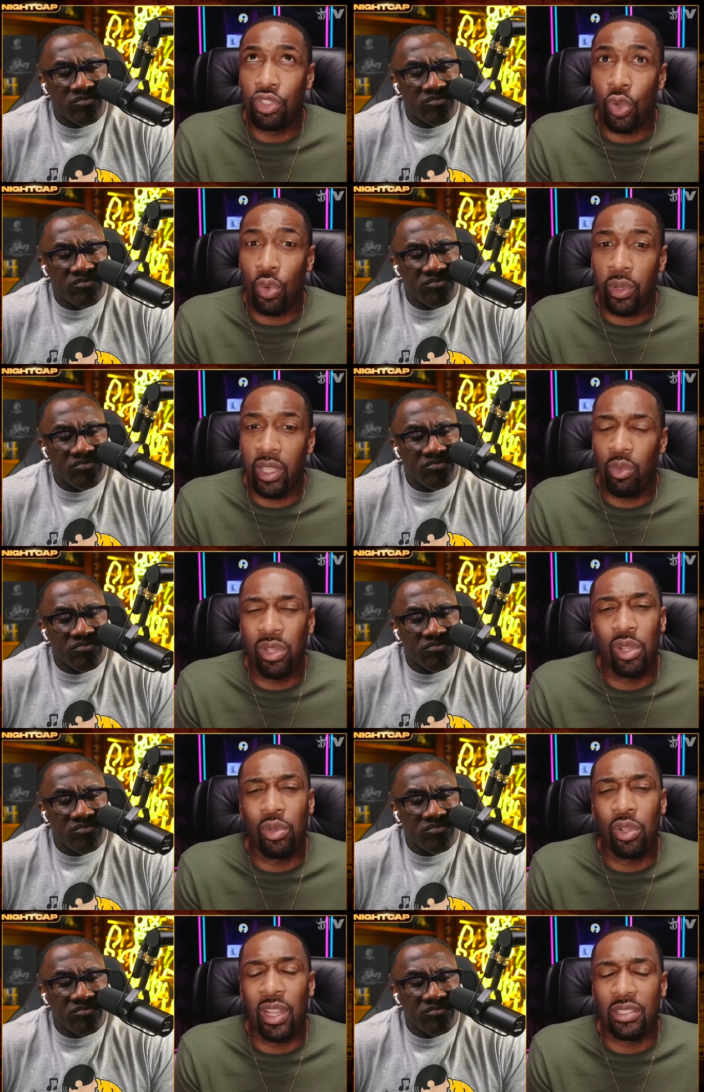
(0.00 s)
Speaker 1: Tori? Well,
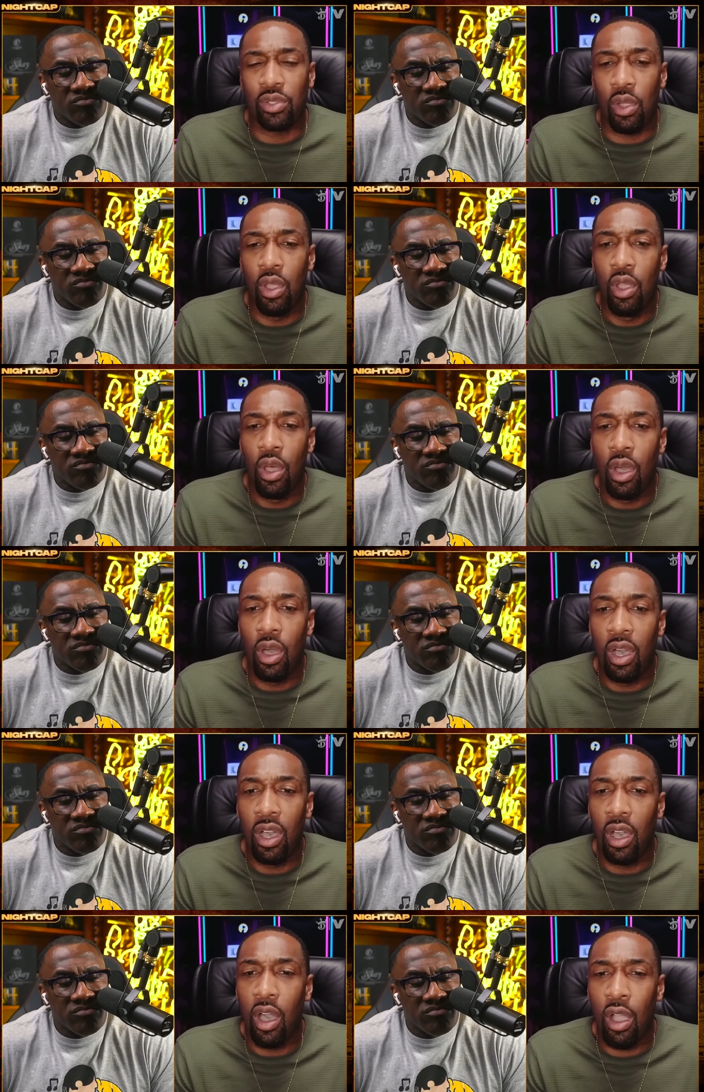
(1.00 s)
no, no, not Tori.
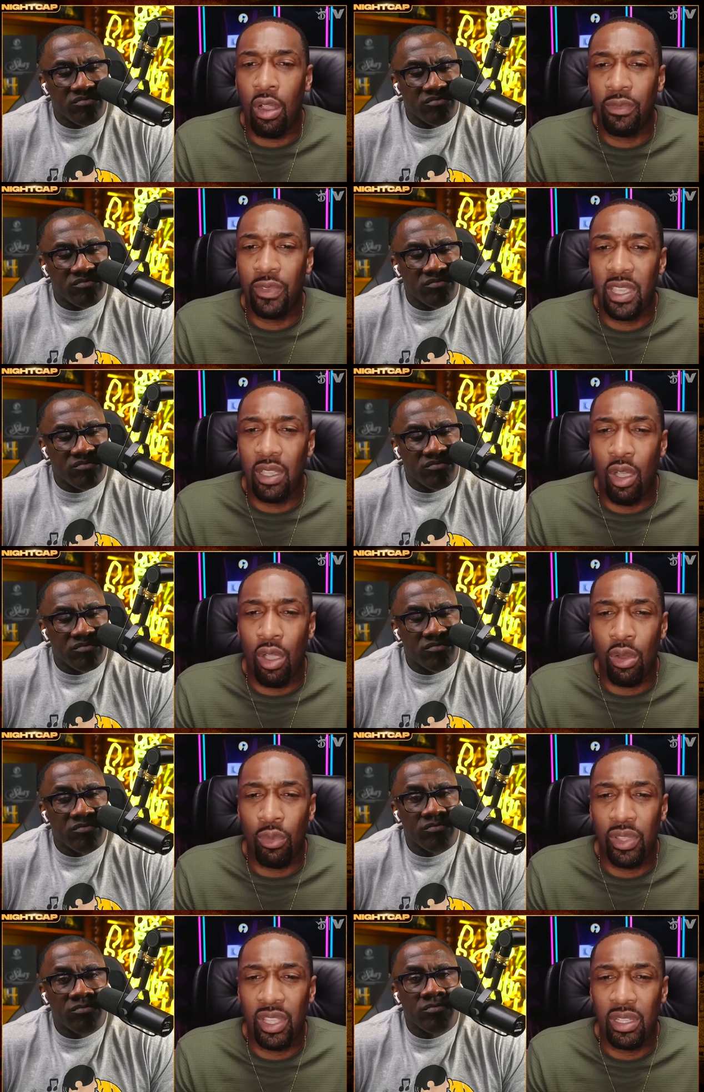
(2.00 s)
Uh, Harvey,
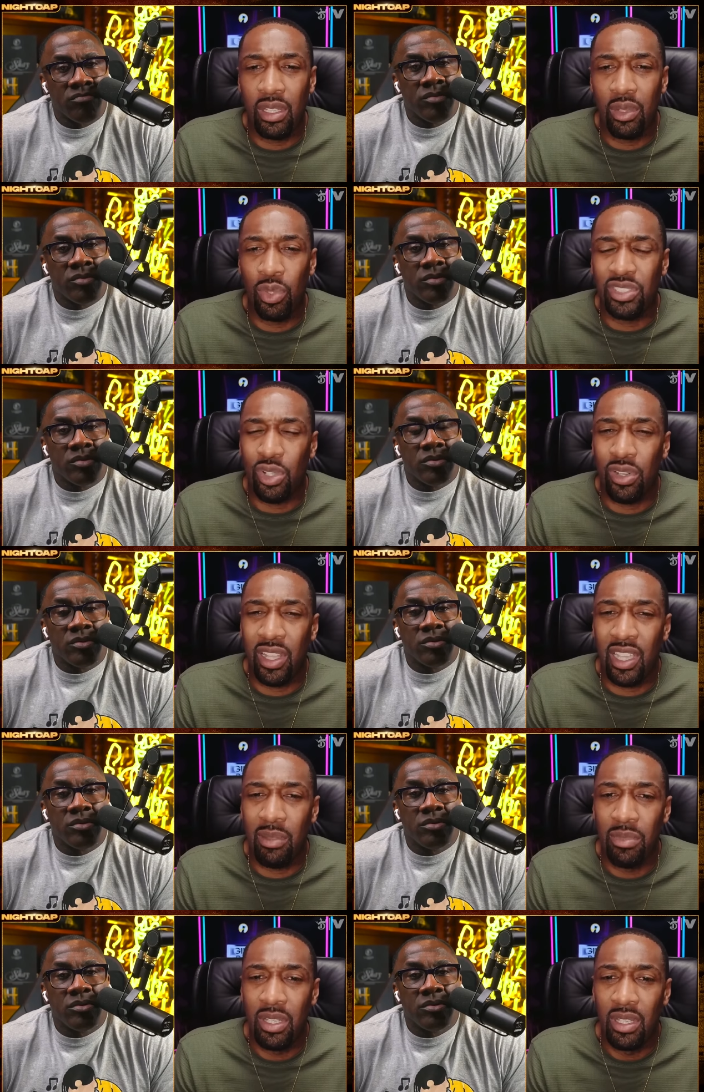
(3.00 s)
Harvey. What's her
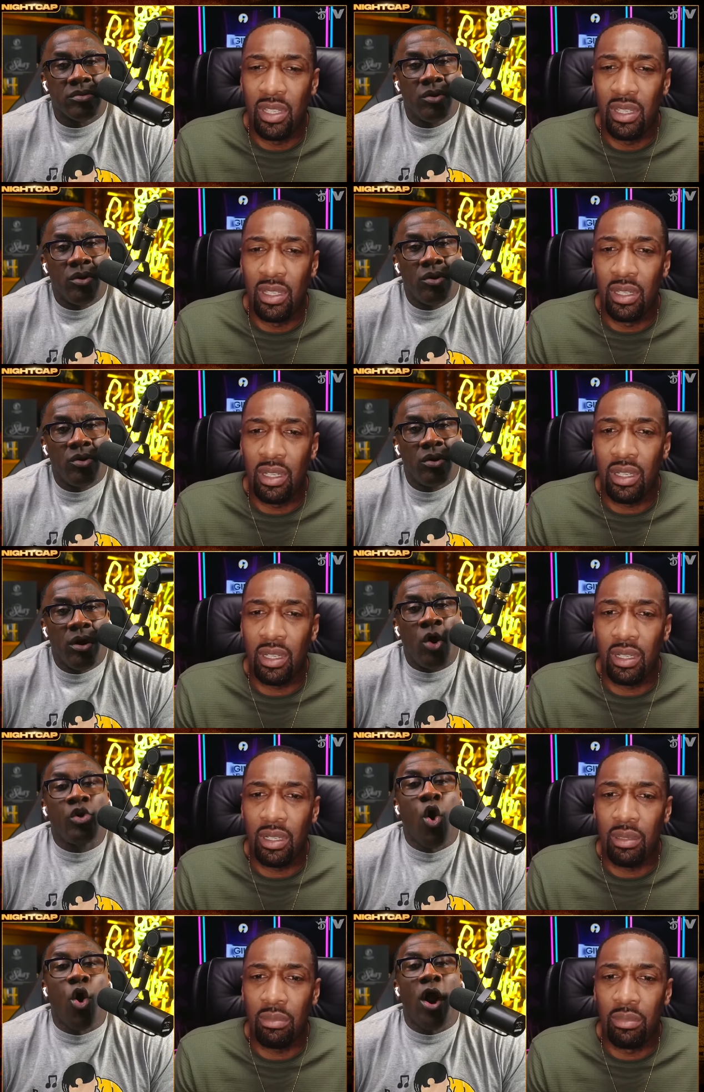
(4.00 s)
name?
Speaker 2: Um,
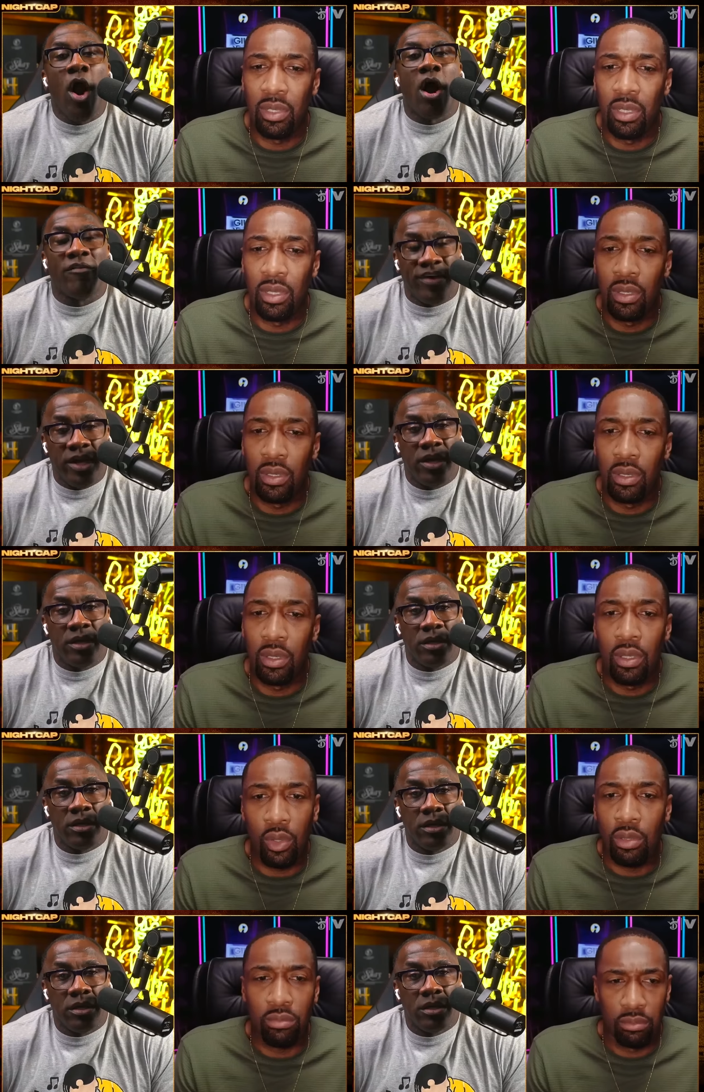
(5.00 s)
oh, Laura Harvey.
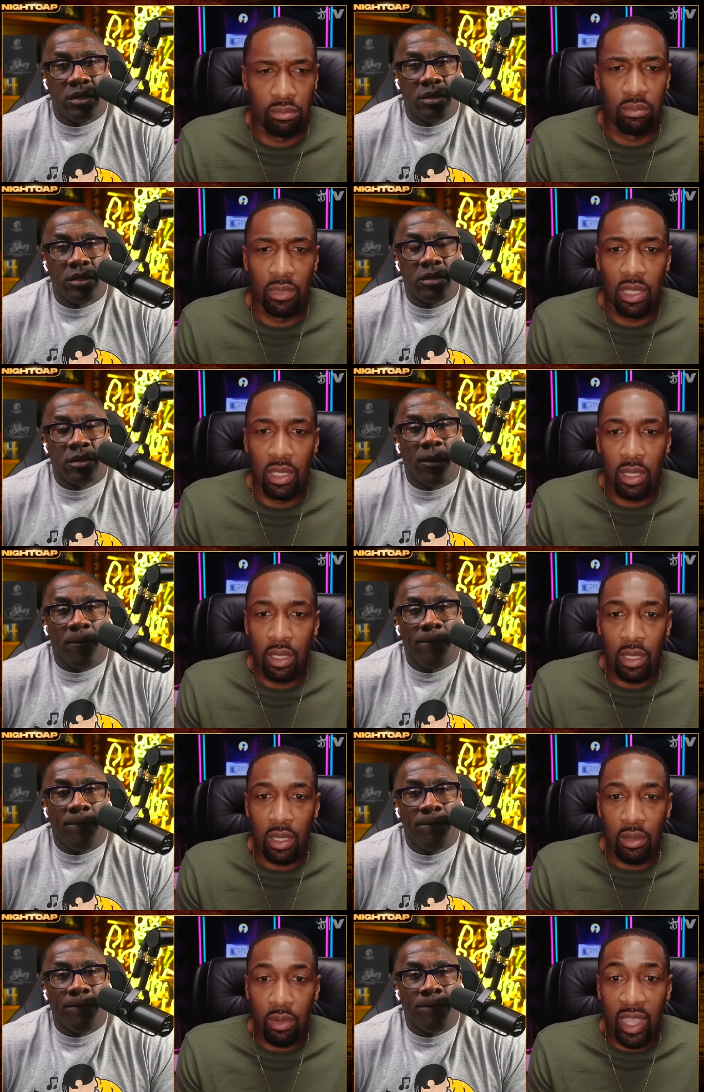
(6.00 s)

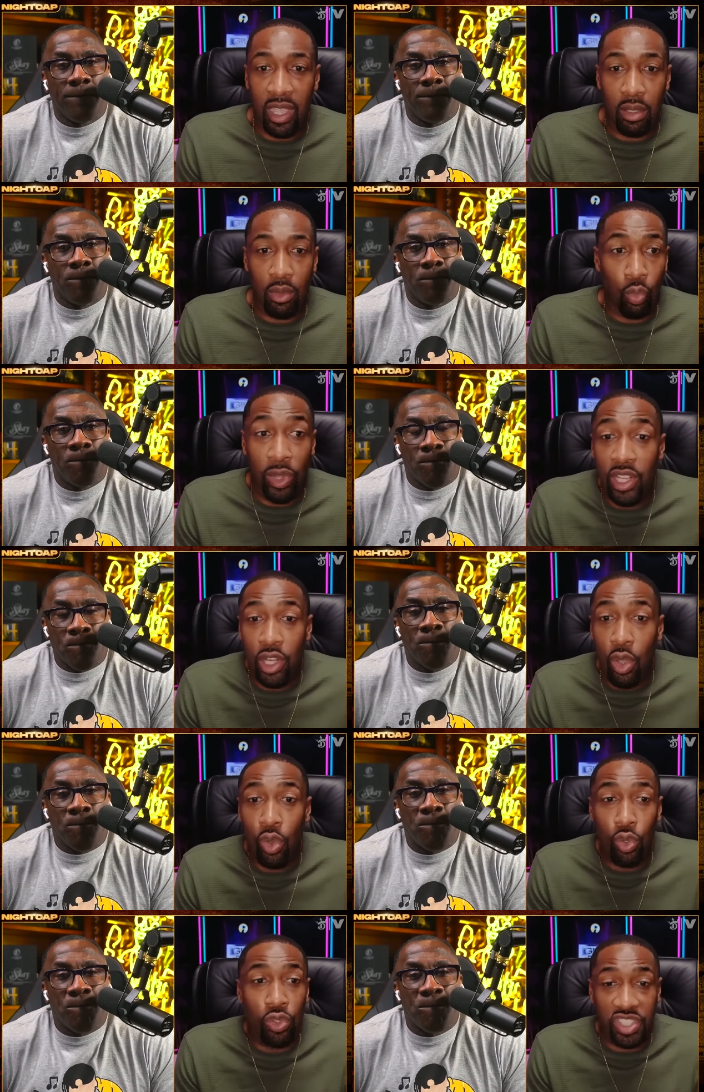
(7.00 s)
Speaker 1: Right. We
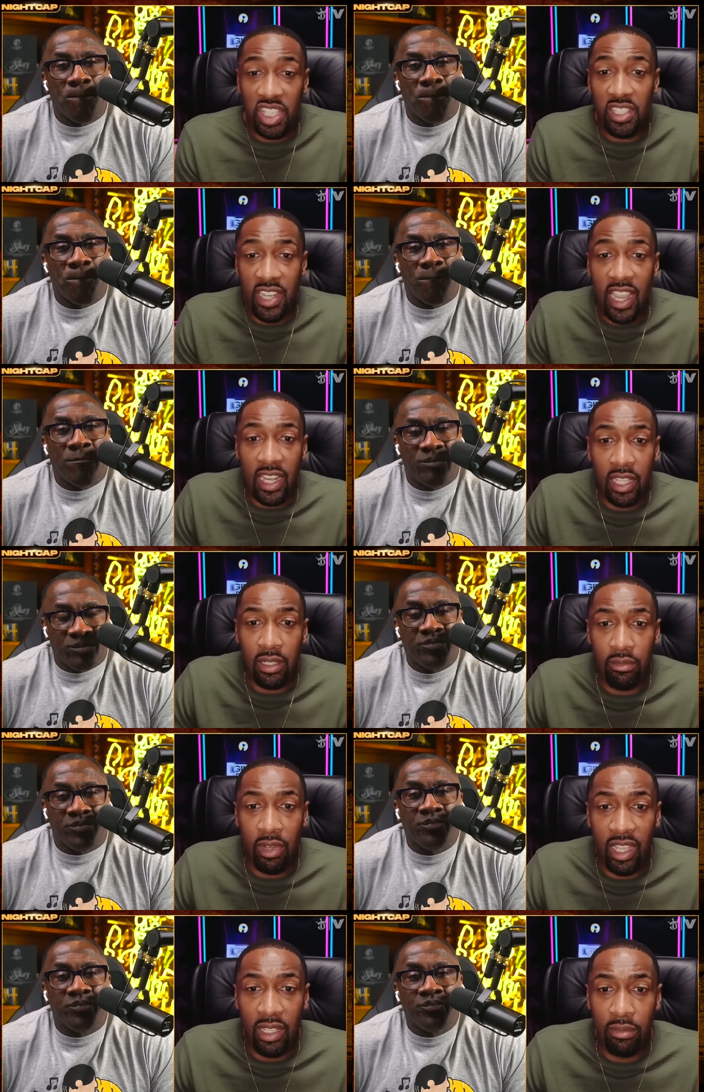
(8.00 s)
know who she dated.
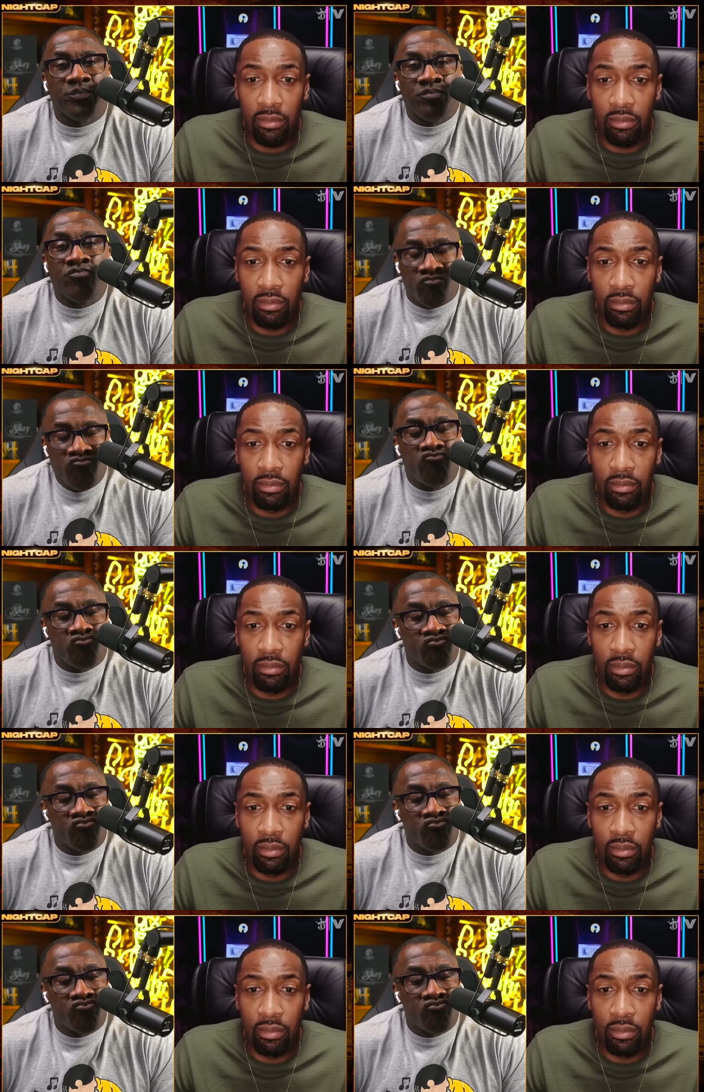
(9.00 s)
Right. Mm-hmm.